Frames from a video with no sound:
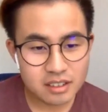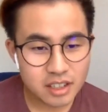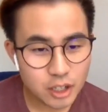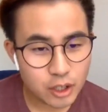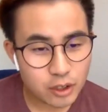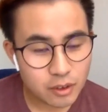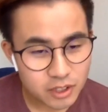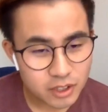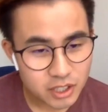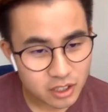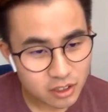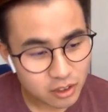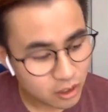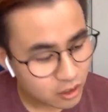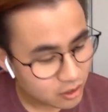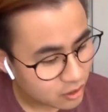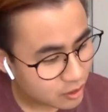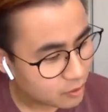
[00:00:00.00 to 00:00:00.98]
I know you've shared a
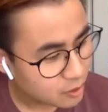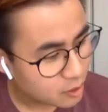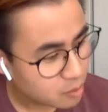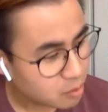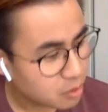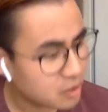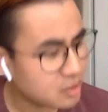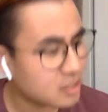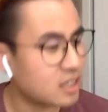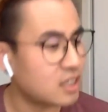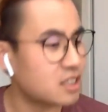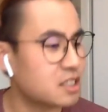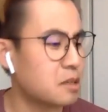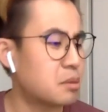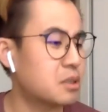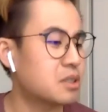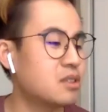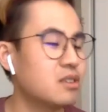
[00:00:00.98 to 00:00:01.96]
lot over the podcast
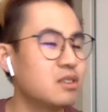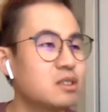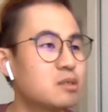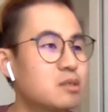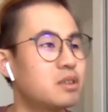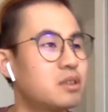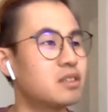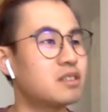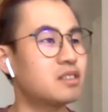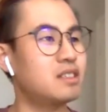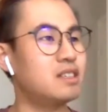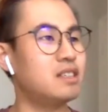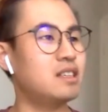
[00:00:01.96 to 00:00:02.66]
episodes, but